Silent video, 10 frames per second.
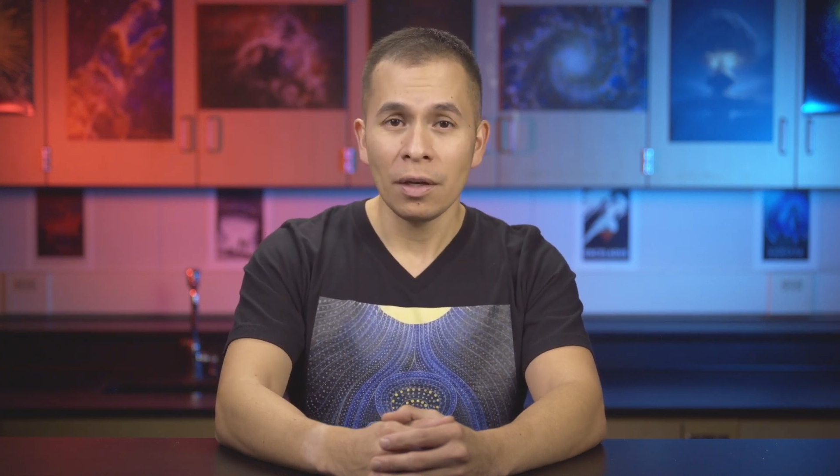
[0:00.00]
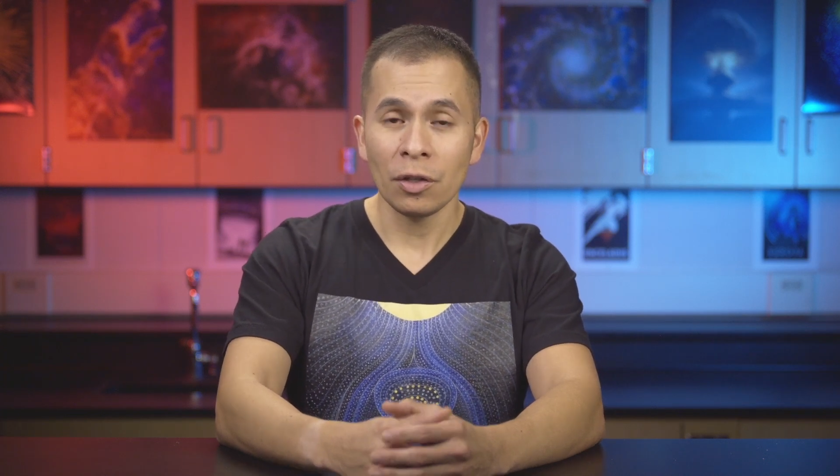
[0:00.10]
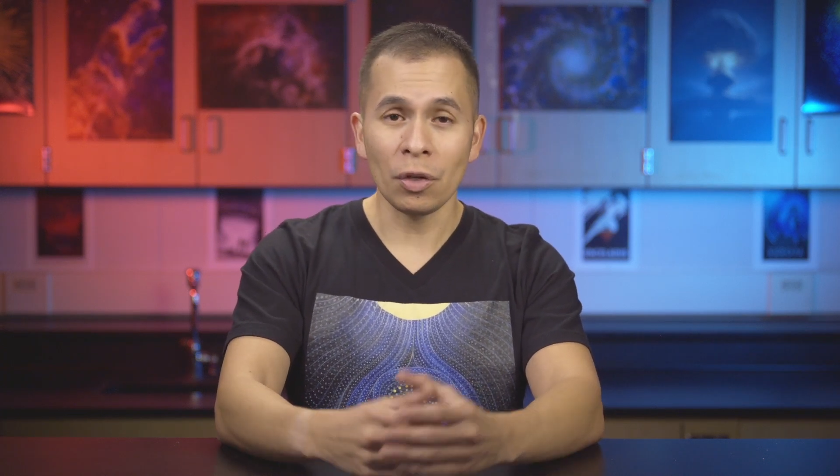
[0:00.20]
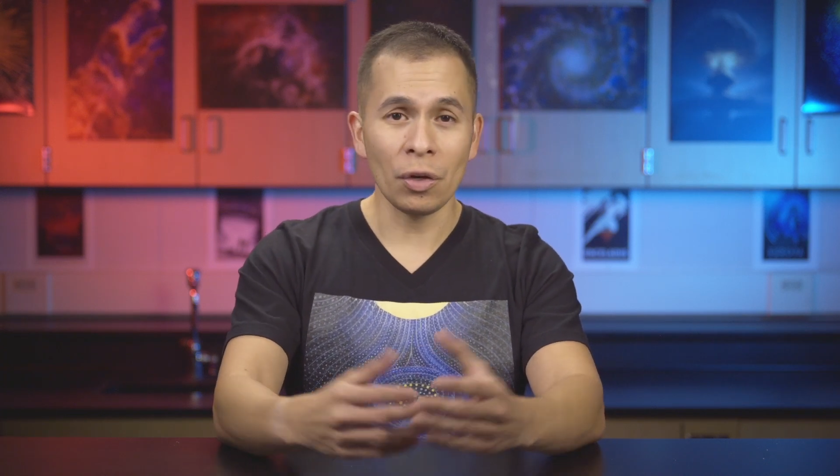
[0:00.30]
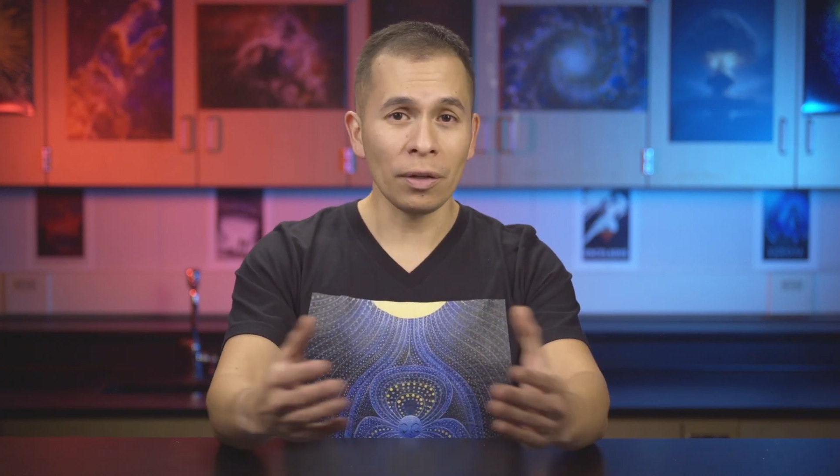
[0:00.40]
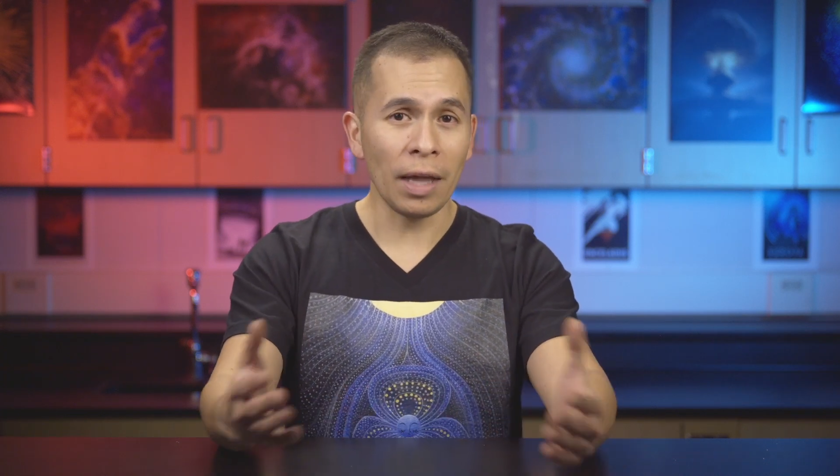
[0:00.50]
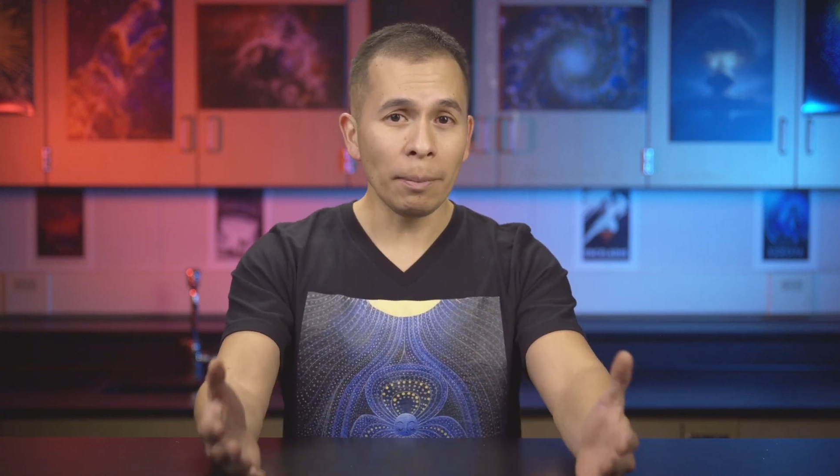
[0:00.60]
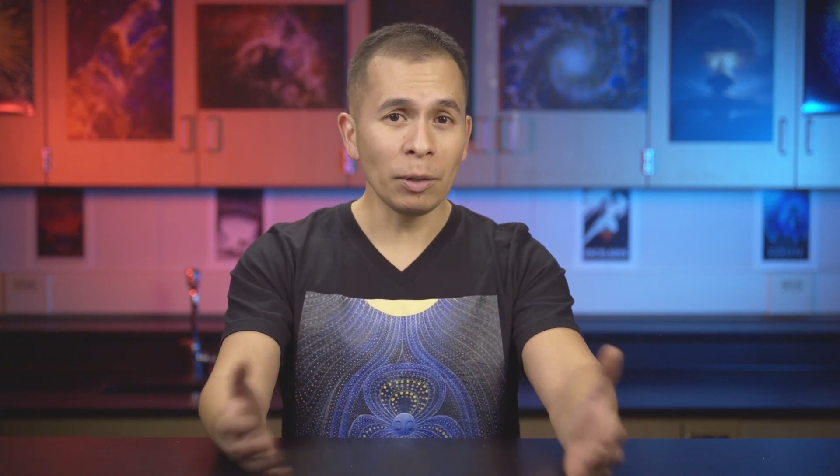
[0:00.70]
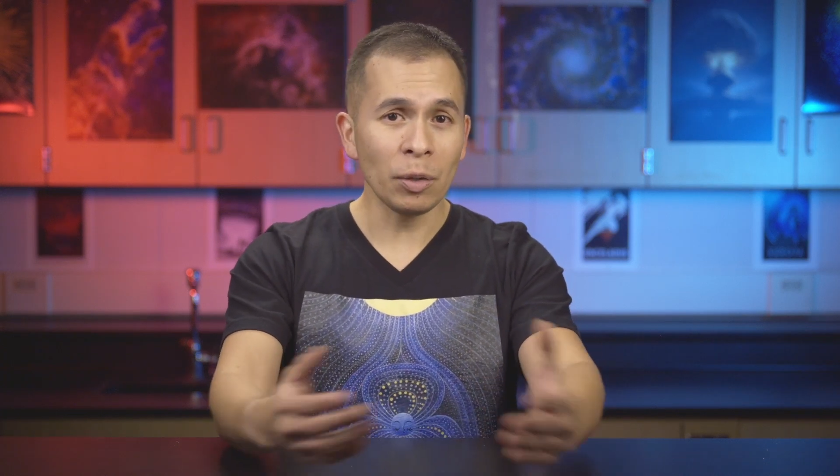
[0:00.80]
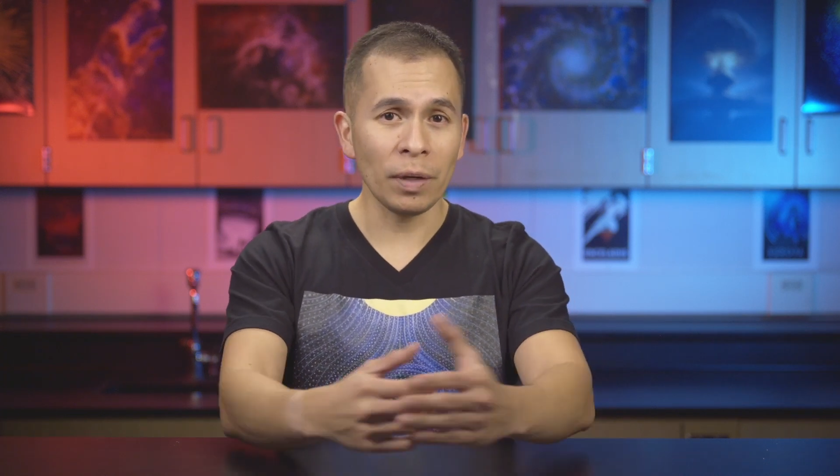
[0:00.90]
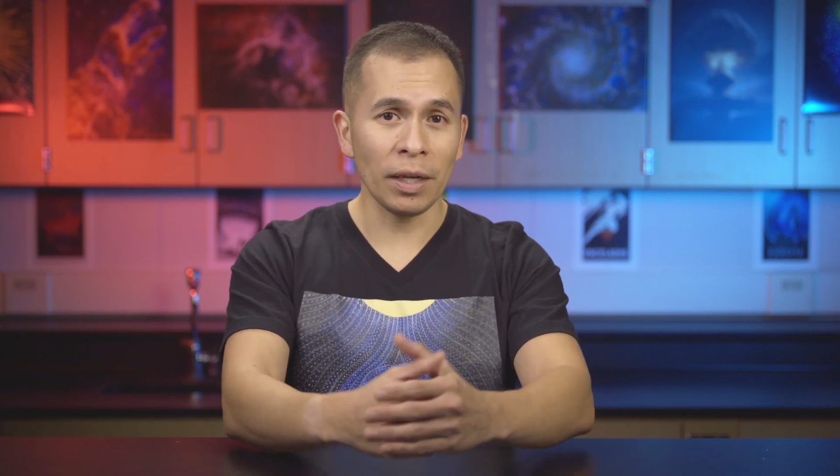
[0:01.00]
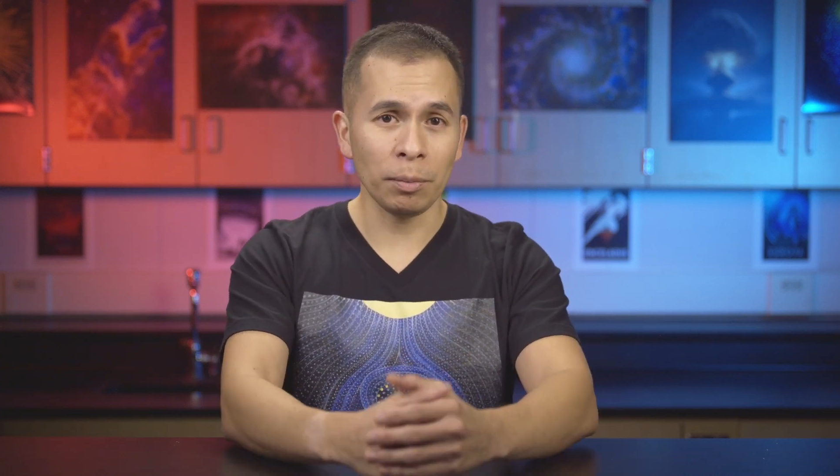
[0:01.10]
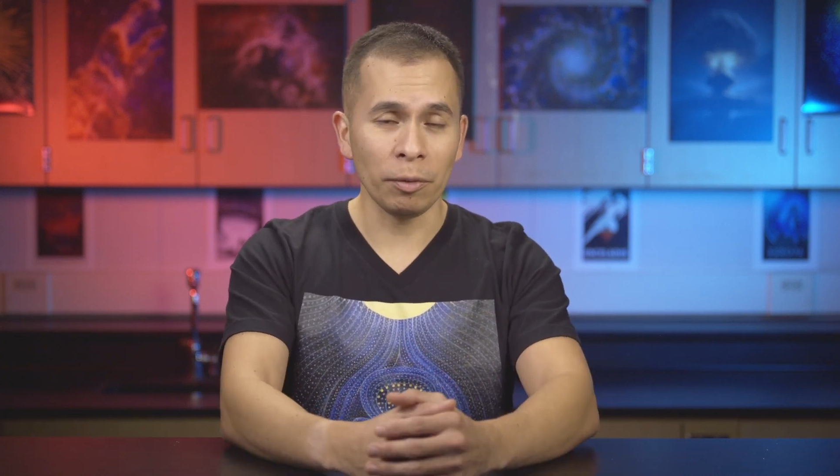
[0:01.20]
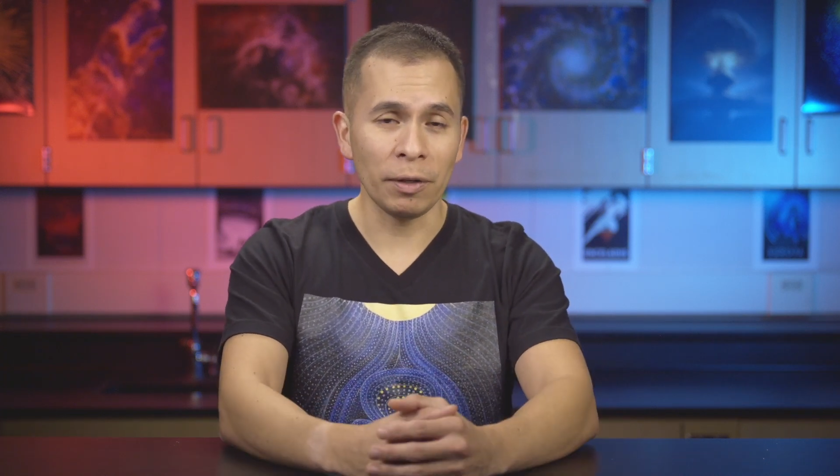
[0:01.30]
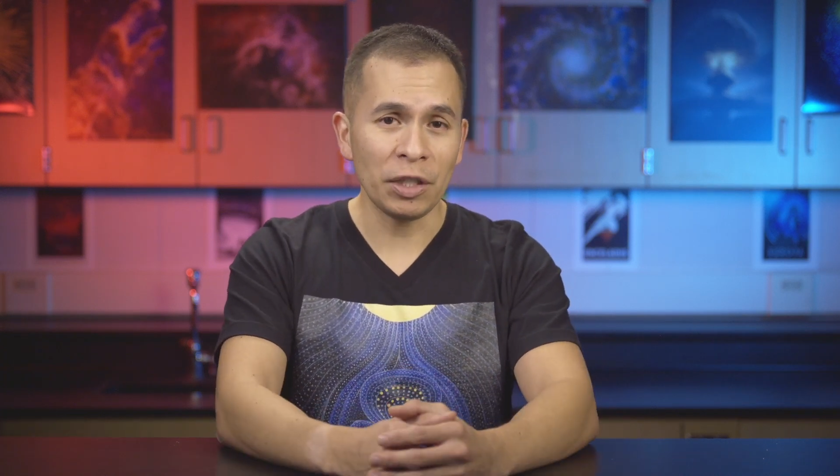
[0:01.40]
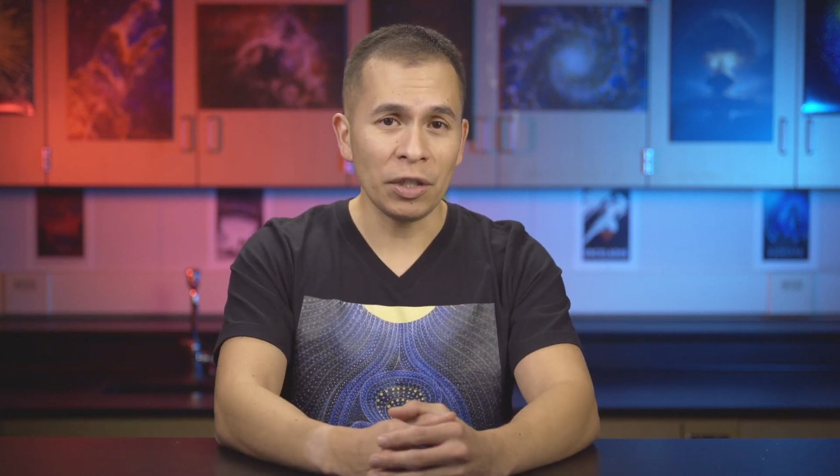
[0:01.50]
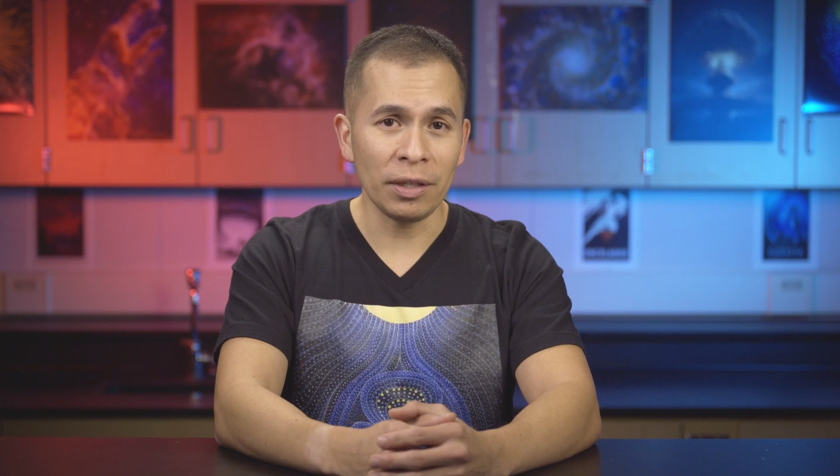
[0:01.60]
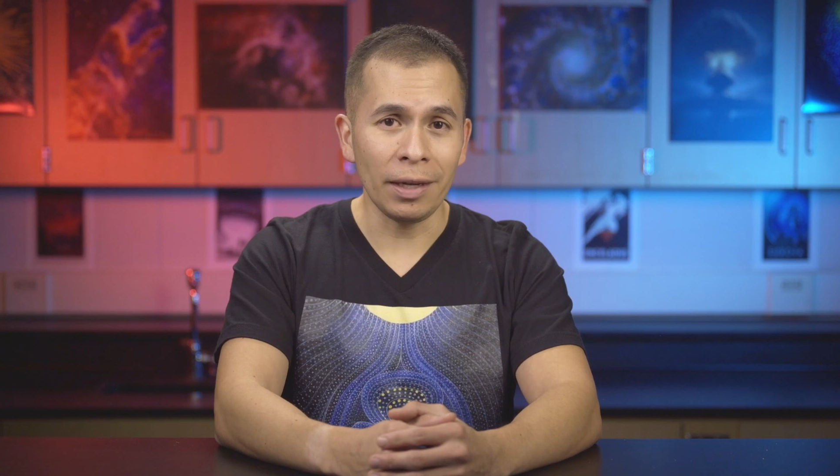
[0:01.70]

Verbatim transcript: So your laboratory exploration